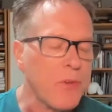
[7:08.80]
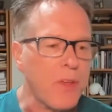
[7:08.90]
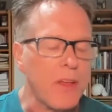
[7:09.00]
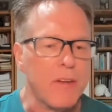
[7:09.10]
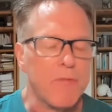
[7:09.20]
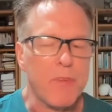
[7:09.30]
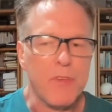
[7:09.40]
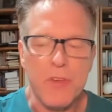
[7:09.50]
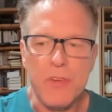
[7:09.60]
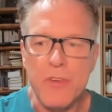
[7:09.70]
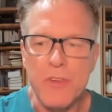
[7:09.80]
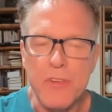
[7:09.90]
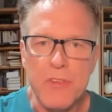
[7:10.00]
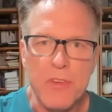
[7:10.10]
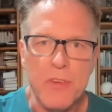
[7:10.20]
and
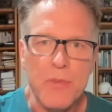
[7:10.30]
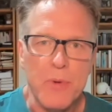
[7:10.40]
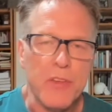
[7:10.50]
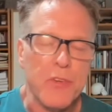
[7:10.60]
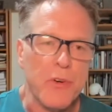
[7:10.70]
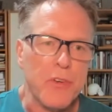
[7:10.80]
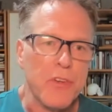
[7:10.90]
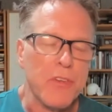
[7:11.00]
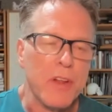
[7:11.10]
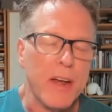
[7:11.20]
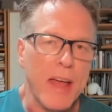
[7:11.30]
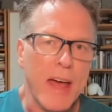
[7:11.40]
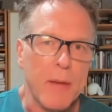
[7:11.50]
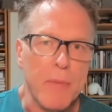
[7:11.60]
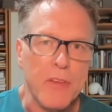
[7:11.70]
physicians and researchers and
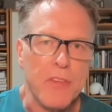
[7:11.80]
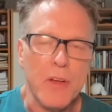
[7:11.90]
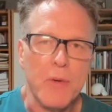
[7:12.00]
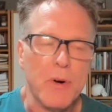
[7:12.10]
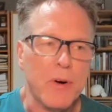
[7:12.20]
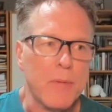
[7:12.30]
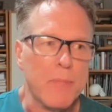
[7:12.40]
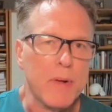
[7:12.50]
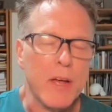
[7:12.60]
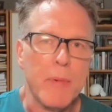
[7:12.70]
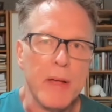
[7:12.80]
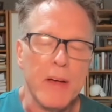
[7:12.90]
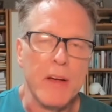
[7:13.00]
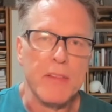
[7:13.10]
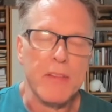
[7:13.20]
anatomists that were coming
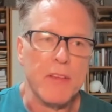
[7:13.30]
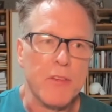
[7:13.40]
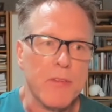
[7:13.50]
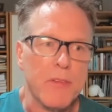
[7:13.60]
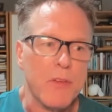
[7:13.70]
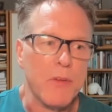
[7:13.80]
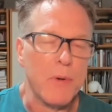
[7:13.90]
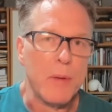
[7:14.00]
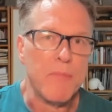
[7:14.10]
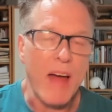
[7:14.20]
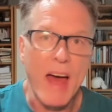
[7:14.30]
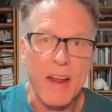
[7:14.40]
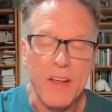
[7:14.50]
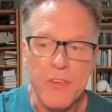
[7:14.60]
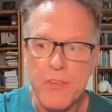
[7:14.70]
on to
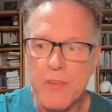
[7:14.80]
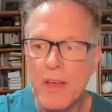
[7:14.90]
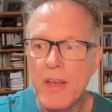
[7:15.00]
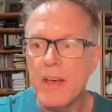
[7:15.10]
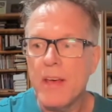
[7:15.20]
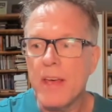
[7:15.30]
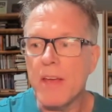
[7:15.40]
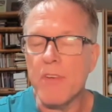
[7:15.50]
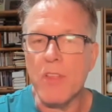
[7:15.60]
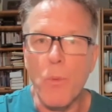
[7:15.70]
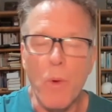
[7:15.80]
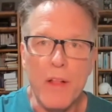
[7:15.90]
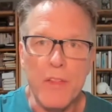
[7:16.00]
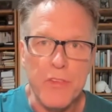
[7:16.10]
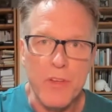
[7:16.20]
lymphatics, even the
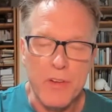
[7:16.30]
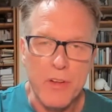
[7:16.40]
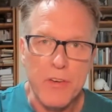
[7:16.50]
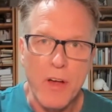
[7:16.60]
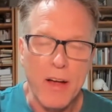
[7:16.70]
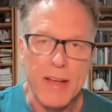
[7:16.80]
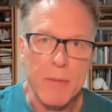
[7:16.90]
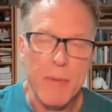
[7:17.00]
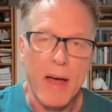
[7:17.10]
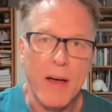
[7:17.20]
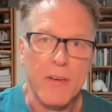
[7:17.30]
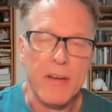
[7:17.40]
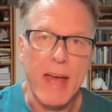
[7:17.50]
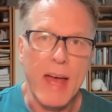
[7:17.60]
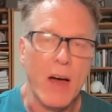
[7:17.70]
ones that they're talking about
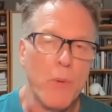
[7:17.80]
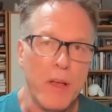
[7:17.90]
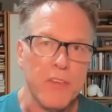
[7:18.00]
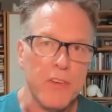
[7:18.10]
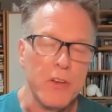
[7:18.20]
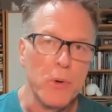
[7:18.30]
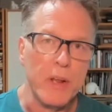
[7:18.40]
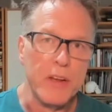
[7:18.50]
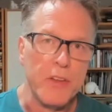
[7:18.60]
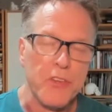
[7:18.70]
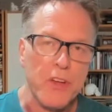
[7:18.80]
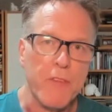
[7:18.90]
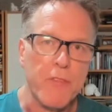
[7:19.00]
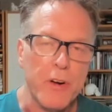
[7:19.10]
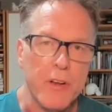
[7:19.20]
now as newly
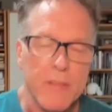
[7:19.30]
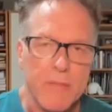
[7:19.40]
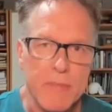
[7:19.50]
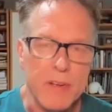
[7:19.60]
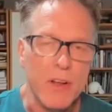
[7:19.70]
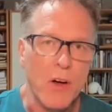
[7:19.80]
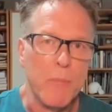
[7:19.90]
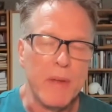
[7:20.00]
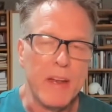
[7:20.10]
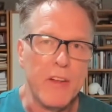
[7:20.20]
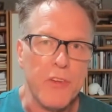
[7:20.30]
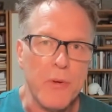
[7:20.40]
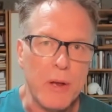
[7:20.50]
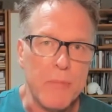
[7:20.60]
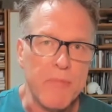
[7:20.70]
discovered,
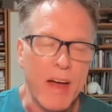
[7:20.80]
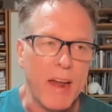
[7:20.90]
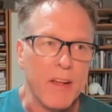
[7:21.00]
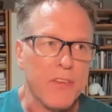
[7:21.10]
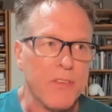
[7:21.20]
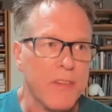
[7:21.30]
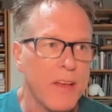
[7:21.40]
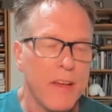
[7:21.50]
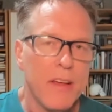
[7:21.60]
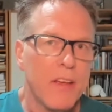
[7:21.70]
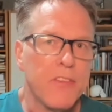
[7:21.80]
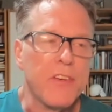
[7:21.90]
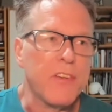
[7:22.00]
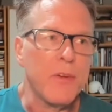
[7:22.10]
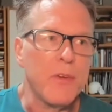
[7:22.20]
meningeal lymphatics. There's a
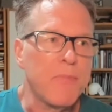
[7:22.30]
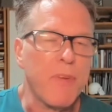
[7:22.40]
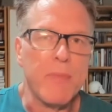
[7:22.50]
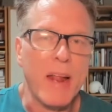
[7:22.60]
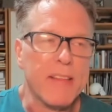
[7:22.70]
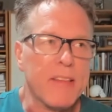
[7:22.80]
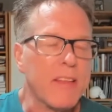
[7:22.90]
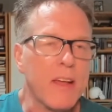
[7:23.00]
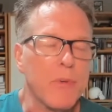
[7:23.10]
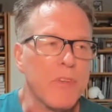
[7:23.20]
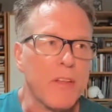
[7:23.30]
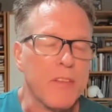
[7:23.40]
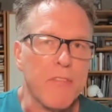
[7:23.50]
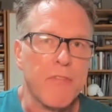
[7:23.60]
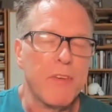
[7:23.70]
dude from I think it was like
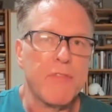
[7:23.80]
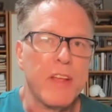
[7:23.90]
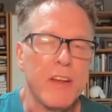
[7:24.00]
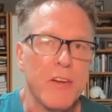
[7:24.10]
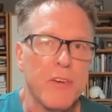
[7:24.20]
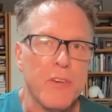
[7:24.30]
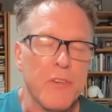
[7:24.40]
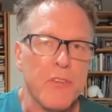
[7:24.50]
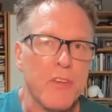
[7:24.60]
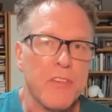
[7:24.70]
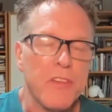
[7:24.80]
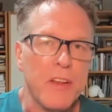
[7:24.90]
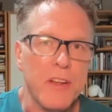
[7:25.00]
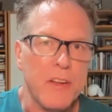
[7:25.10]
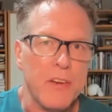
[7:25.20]
the 1500s or
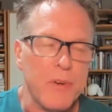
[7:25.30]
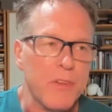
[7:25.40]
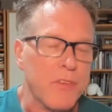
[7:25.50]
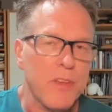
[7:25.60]
1600s